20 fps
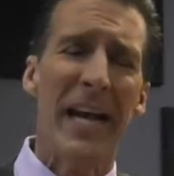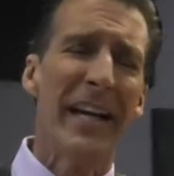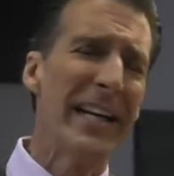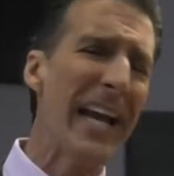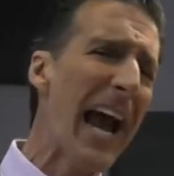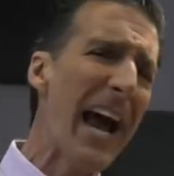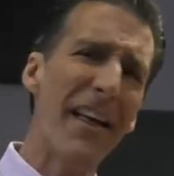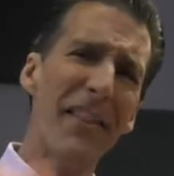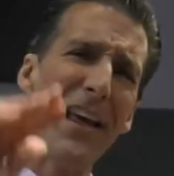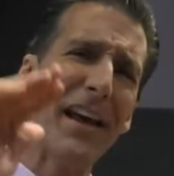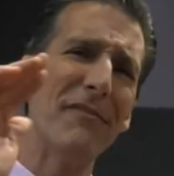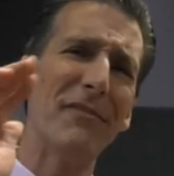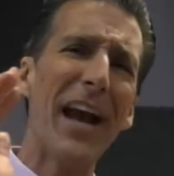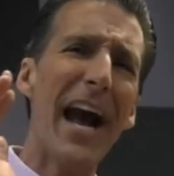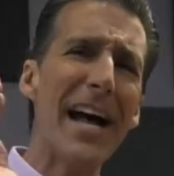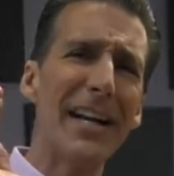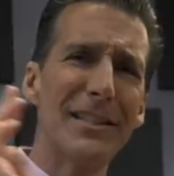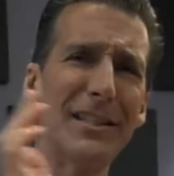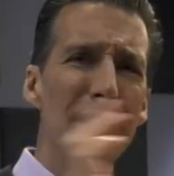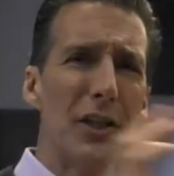yeah, they've
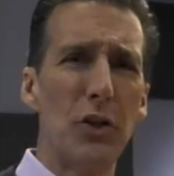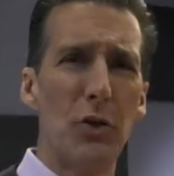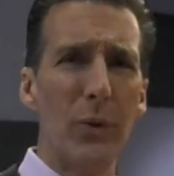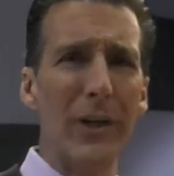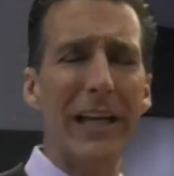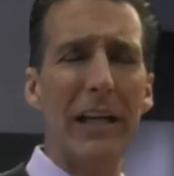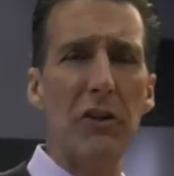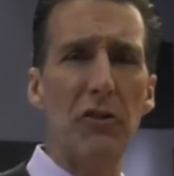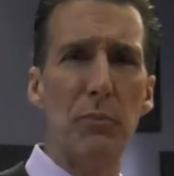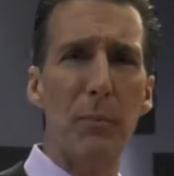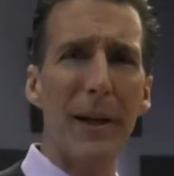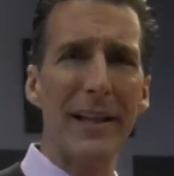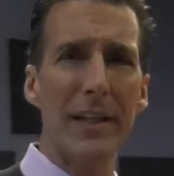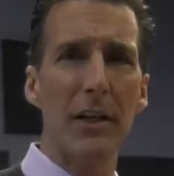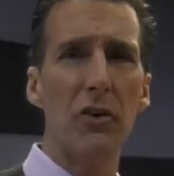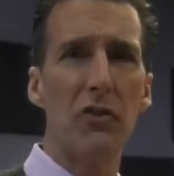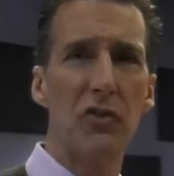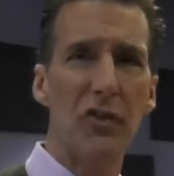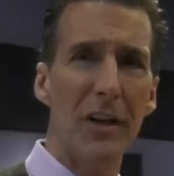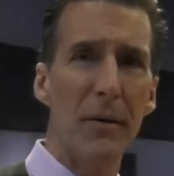got degrees, but
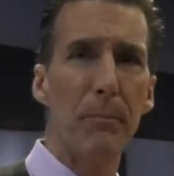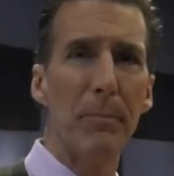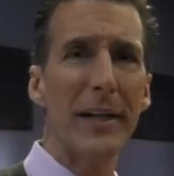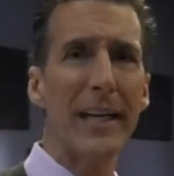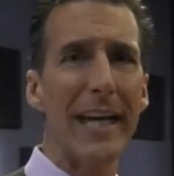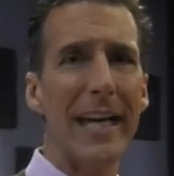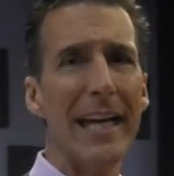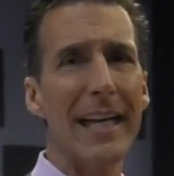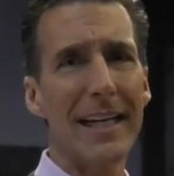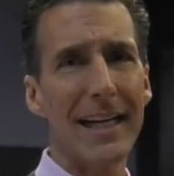they're simply